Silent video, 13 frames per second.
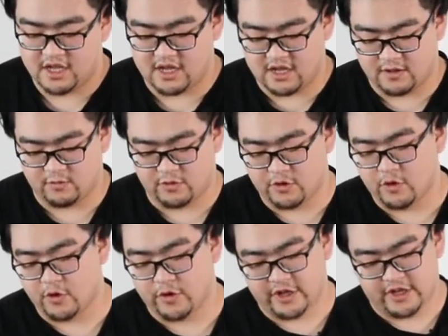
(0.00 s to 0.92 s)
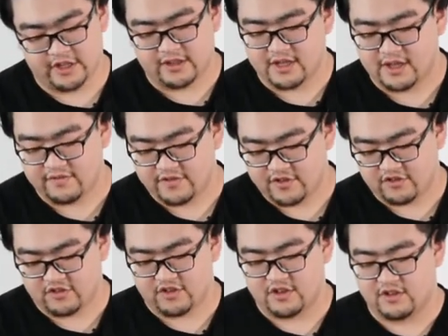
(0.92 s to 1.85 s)
and recording, night
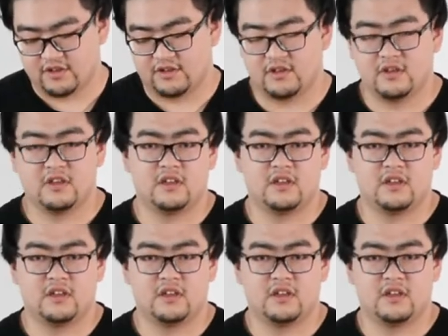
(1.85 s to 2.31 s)
vision,